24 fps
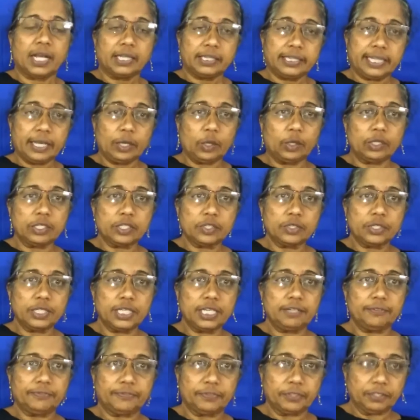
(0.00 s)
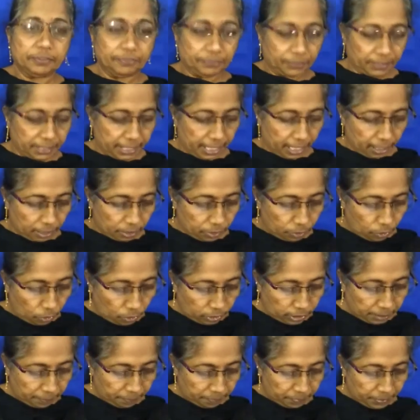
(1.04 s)
They also need food for their
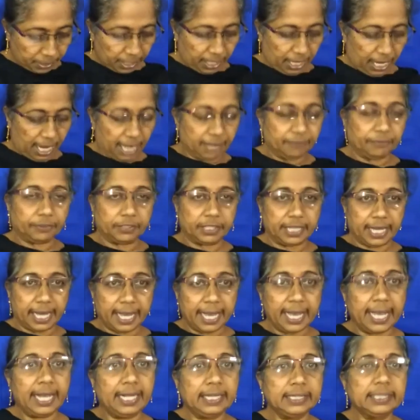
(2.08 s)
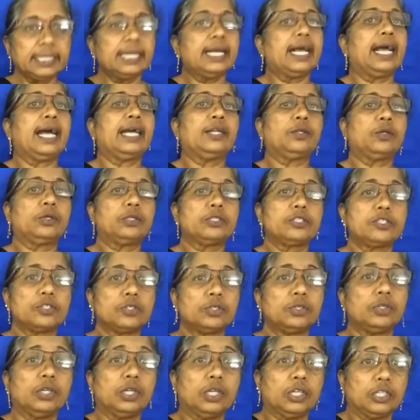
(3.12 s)
growth and for their health, and
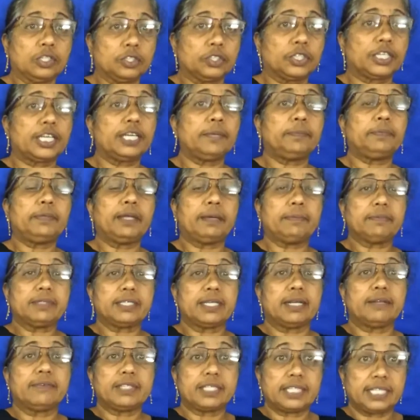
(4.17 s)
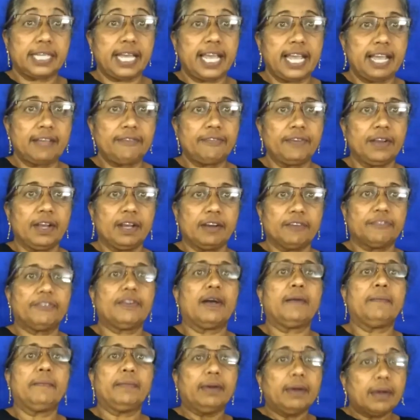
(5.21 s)
also to keep themselves safe
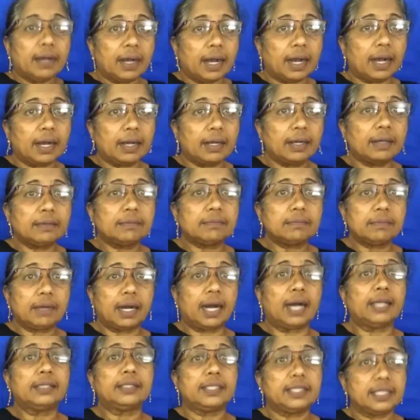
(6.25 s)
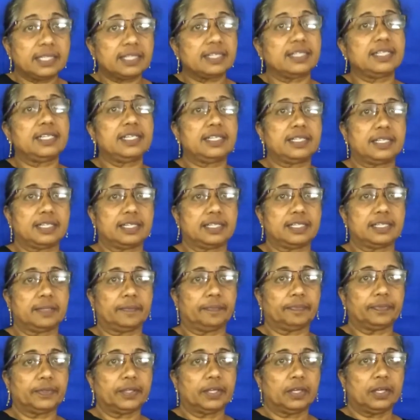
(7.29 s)
from other diseases.
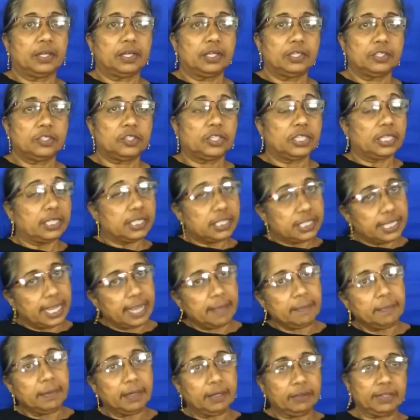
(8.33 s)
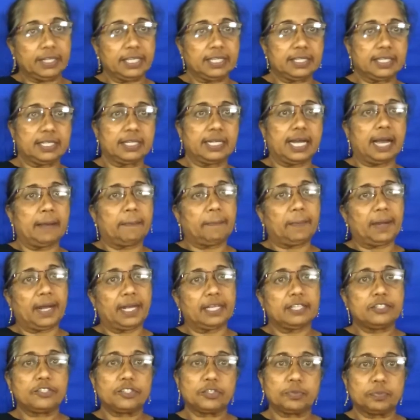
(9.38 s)
So the same reason
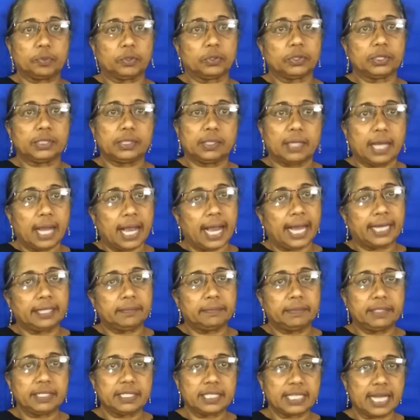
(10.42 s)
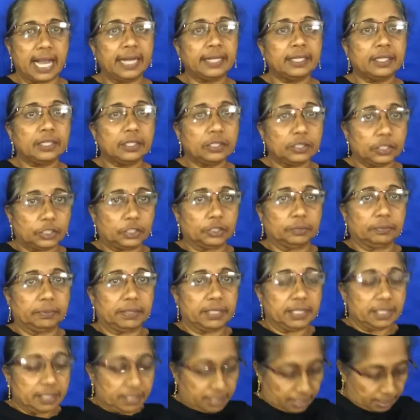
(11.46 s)
applies to both animals and
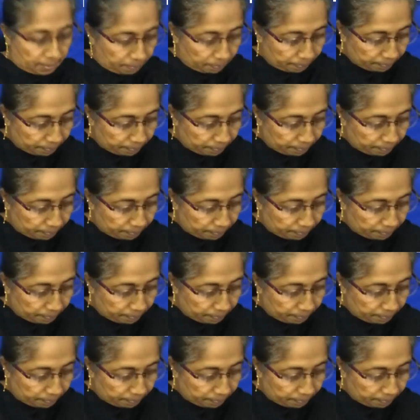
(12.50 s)
humans.